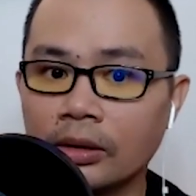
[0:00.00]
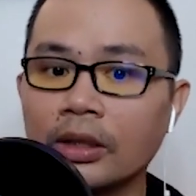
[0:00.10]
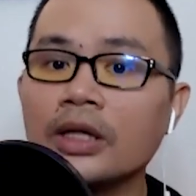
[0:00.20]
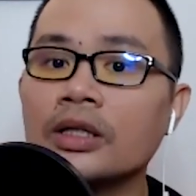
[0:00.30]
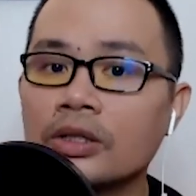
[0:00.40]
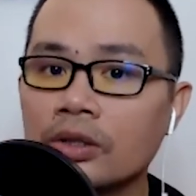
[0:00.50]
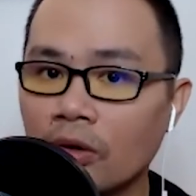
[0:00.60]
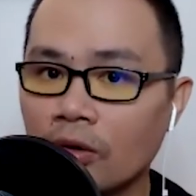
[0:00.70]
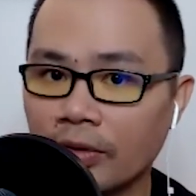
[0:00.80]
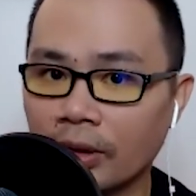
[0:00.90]
it is
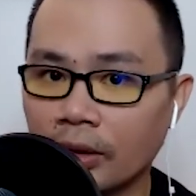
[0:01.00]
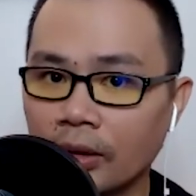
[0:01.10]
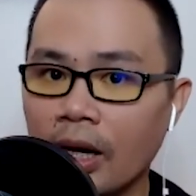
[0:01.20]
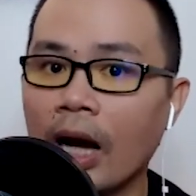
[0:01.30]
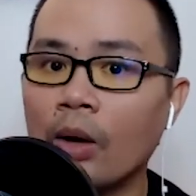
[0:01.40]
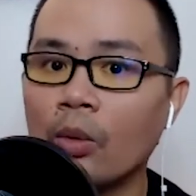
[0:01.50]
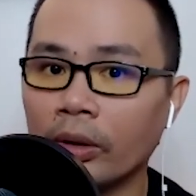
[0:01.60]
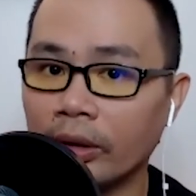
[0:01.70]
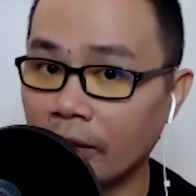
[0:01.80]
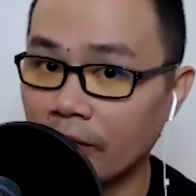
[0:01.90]
over. I will
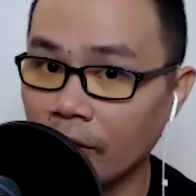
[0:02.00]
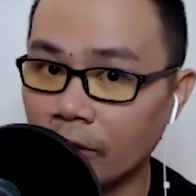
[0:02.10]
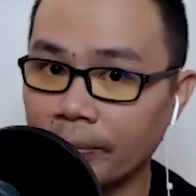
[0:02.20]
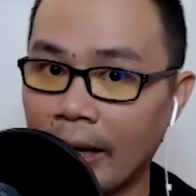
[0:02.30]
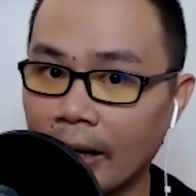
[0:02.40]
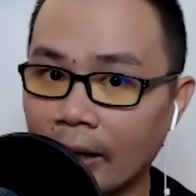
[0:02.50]
never look back.